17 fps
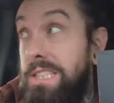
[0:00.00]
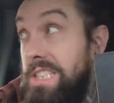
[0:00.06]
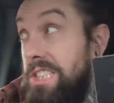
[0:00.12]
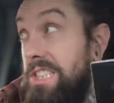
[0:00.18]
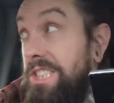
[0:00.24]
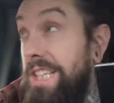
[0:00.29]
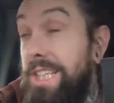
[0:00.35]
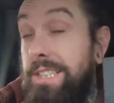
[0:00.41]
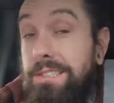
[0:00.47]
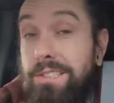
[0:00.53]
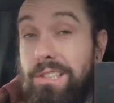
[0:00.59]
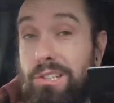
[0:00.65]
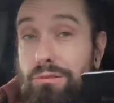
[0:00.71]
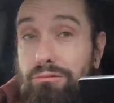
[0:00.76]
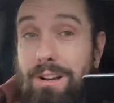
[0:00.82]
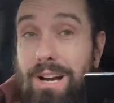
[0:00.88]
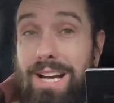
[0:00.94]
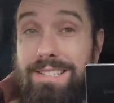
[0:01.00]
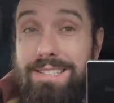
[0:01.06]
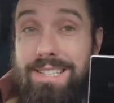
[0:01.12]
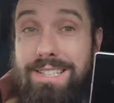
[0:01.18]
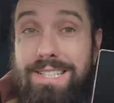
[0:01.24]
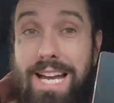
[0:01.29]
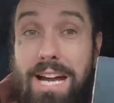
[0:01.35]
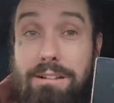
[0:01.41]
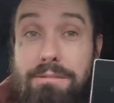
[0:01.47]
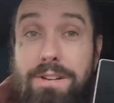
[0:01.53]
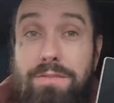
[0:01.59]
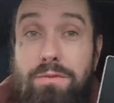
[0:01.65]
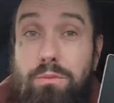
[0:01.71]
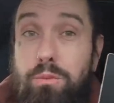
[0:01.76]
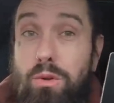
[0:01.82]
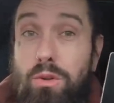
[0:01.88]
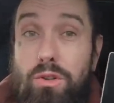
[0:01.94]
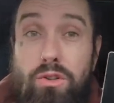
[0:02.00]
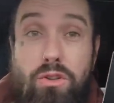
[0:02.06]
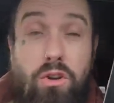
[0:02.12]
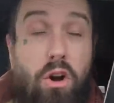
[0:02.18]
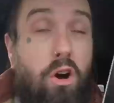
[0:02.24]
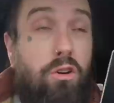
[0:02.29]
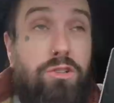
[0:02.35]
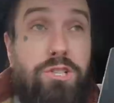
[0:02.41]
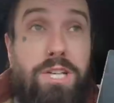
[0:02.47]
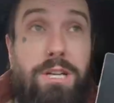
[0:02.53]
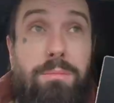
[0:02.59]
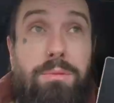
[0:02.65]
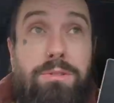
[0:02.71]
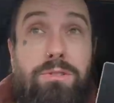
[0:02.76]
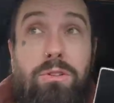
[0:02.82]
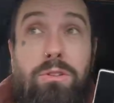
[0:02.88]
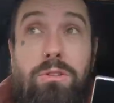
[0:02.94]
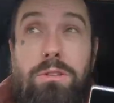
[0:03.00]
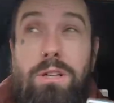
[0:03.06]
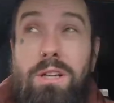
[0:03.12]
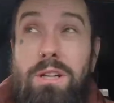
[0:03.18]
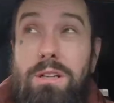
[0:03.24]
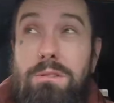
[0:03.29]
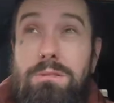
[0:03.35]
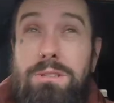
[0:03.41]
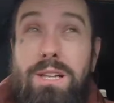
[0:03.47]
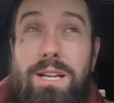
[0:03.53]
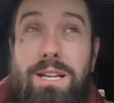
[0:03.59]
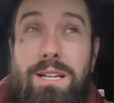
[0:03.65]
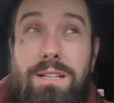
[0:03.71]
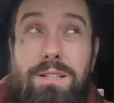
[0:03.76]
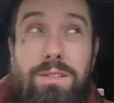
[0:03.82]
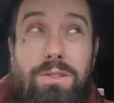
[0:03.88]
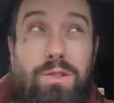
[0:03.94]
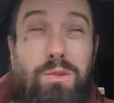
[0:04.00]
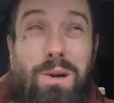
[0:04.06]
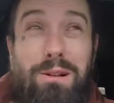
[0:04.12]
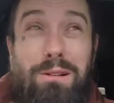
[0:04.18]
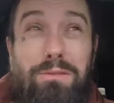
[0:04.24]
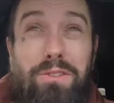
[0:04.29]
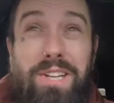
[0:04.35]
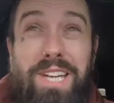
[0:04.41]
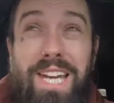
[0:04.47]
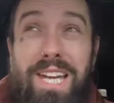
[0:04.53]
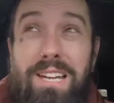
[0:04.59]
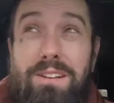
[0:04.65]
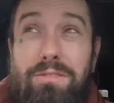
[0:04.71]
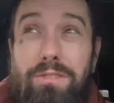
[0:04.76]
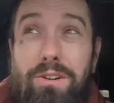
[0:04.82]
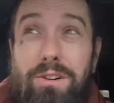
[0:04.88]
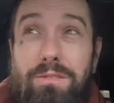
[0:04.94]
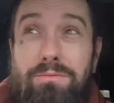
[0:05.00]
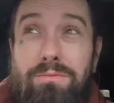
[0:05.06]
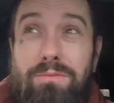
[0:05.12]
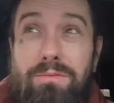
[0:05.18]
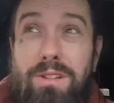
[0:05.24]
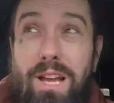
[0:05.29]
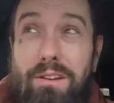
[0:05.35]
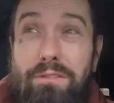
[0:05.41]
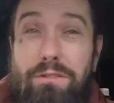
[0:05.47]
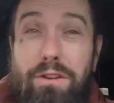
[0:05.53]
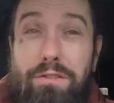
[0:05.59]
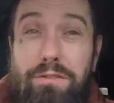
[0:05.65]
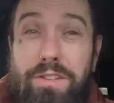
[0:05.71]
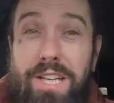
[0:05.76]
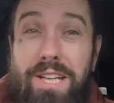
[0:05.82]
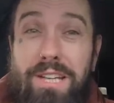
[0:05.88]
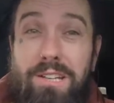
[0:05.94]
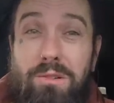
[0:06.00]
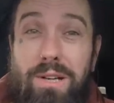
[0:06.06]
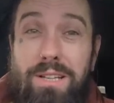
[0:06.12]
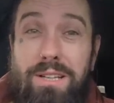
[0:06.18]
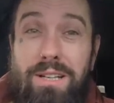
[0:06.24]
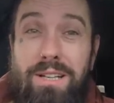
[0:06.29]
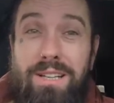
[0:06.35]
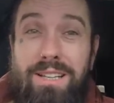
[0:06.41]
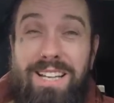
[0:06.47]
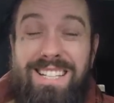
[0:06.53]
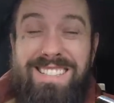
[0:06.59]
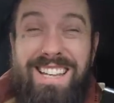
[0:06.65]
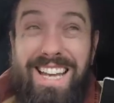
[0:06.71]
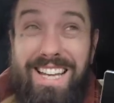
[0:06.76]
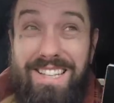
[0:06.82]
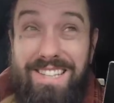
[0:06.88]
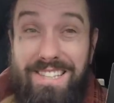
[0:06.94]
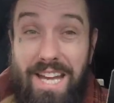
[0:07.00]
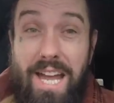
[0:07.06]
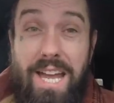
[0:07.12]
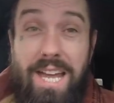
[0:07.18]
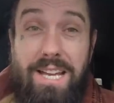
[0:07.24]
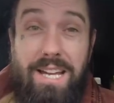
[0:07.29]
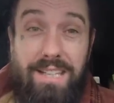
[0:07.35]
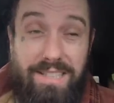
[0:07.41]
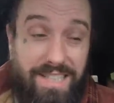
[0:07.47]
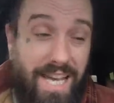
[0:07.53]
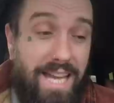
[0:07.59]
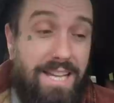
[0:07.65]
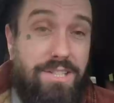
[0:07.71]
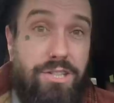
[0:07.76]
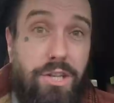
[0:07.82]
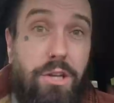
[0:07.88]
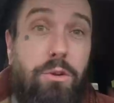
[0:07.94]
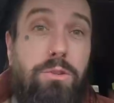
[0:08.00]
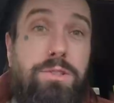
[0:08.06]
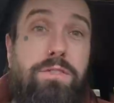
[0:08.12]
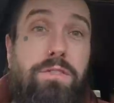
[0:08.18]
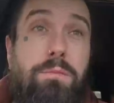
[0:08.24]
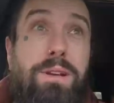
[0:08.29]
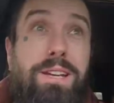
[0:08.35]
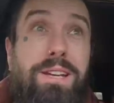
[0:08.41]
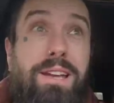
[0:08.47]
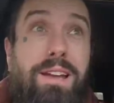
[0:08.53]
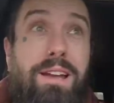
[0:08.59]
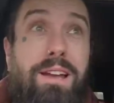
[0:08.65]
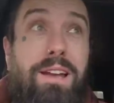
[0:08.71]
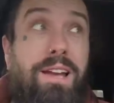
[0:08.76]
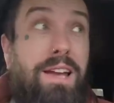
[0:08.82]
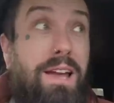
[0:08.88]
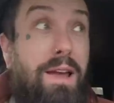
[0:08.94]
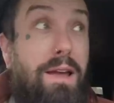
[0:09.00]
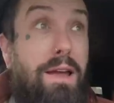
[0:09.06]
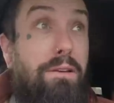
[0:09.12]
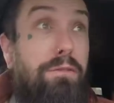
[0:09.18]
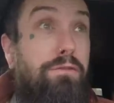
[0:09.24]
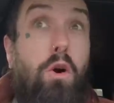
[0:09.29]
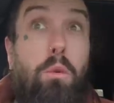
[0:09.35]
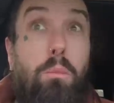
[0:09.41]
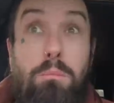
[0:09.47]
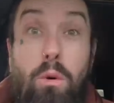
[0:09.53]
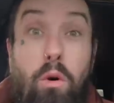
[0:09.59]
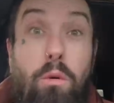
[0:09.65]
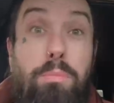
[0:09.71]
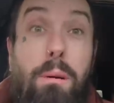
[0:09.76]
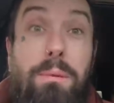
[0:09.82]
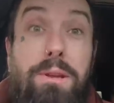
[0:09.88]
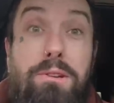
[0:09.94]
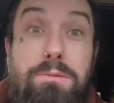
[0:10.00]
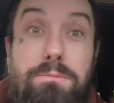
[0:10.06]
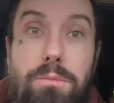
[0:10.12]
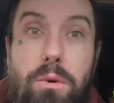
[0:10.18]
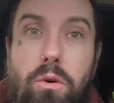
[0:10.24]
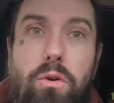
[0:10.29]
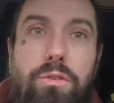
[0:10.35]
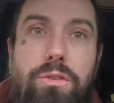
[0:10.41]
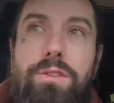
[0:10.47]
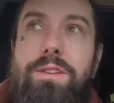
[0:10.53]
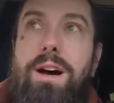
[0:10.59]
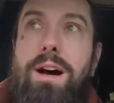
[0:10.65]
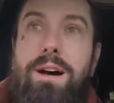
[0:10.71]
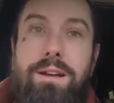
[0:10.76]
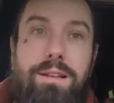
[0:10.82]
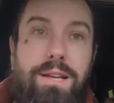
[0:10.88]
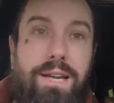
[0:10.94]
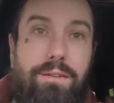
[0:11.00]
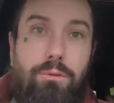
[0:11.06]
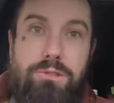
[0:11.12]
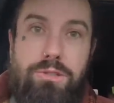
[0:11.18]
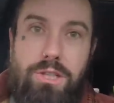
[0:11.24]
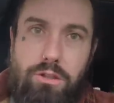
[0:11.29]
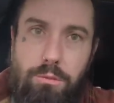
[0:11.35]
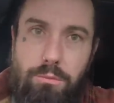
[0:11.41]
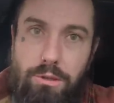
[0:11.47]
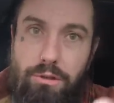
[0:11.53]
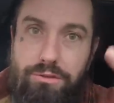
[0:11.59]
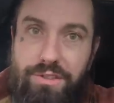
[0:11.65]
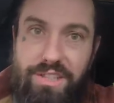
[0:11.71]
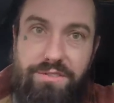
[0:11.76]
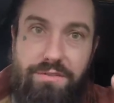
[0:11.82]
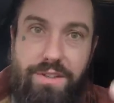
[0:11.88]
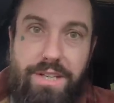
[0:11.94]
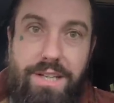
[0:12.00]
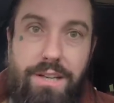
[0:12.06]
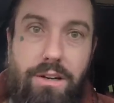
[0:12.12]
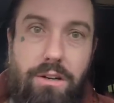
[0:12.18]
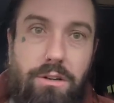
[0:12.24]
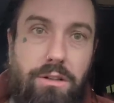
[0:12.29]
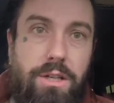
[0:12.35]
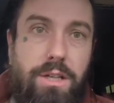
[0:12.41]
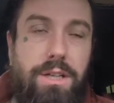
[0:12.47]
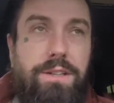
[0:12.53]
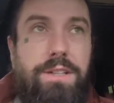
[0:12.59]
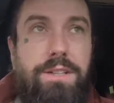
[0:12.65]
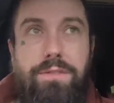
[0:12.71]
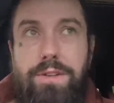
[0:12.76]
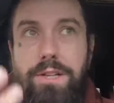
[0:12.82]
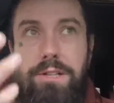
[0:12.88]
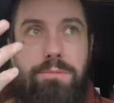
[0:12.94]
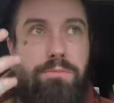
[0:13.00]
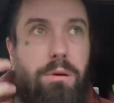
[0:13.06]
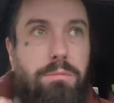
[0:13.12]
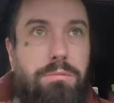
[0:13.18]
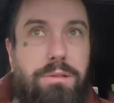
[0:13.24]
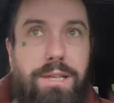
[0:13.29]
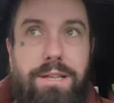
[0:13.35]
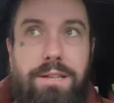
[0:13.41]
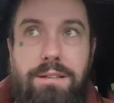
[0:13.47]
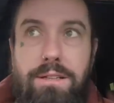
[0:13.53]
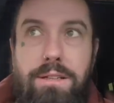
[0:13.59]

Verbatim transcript: Jesus Christ, the tariffs were not cheap at all. It was like 12 gig for like 15 quid. That's like a day's use for me. If not more, probably use more than that. Like if I was going to upload this video's probably